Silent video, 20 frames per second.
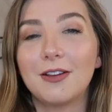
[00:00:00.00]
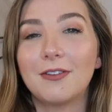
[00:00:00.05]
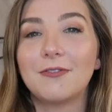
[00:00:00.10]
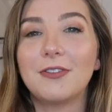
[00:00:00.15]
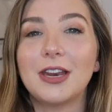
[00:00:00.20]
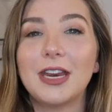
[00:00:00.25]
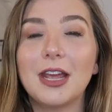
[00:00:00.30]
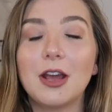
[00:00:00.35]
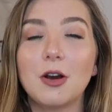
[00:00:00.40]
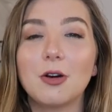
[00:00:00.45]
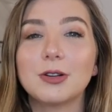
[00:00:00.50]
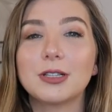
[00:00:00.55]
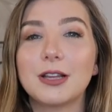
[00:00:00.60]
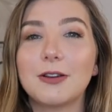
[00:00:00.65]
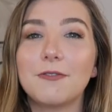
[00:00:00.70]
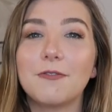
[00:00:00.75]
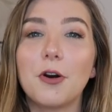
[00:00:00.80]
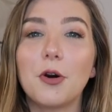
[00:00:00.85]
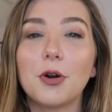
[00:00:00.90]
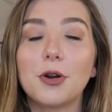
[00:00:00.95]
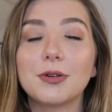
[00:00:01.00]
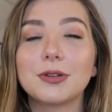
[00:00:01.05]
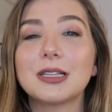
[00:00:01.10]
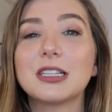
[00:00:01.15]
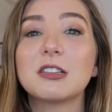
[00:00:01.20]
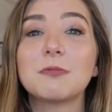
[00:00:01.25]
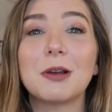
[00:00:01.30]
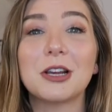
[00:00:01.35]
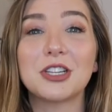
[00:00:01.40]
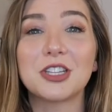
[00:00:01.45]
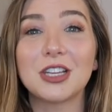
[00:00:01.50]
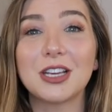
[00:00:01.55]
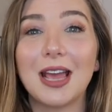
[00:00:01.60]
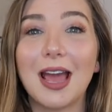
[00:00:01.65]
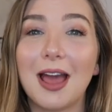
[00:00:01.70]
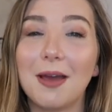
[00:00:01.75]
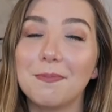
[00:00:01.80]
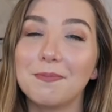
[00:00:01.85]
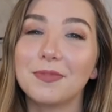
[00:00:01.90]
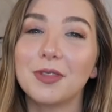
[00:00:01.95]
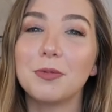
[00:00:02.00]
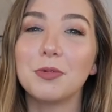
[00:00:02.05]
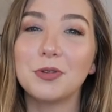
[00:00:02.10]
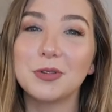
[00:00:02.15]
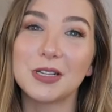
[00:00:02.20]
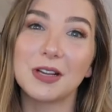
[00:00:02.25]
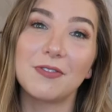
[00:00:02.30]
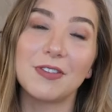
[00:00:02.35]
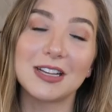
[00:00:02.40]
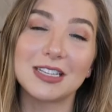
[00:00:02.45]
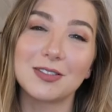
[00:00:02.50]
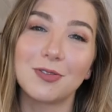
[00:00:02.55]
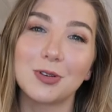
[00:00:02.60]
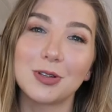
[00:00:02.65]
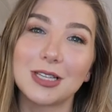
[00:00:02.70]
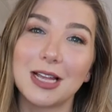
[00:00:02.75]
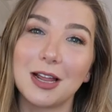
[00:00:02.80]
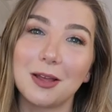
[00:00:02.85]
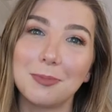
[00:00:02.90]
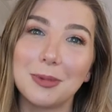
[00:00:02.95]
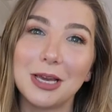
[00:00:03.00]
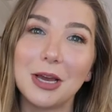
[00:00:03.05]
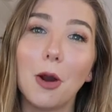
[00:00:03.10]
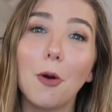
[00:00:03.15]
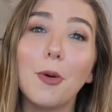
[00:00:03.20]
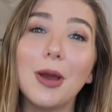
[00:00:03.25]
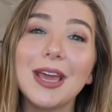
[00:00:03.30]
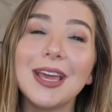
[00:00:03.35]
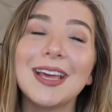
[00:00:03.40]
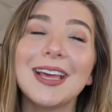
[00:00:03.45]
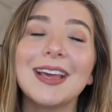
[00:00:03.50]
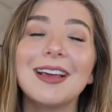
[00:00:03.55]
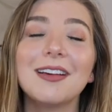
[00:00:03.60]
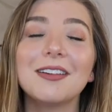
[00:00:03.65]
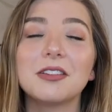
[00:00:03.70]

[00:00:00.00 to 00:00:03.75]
videos and photos, especially at the music festivals that I'll be going.